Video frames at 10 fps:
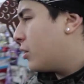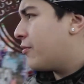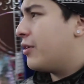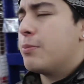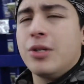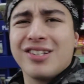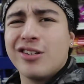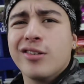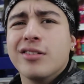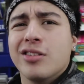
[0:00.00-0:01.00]
we didn't find much
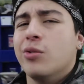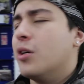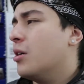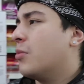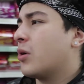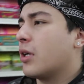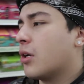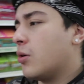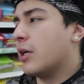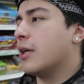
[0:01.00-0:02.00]
here, so we're
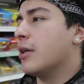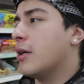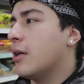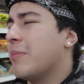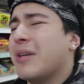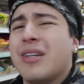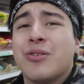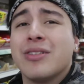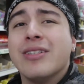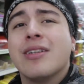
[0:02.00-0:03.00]
gonna go ahead and pay
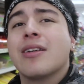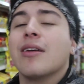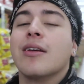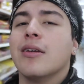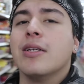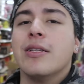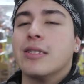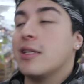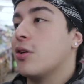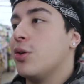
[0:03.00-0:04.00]
here in a sec
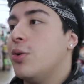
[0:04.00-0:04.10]
and get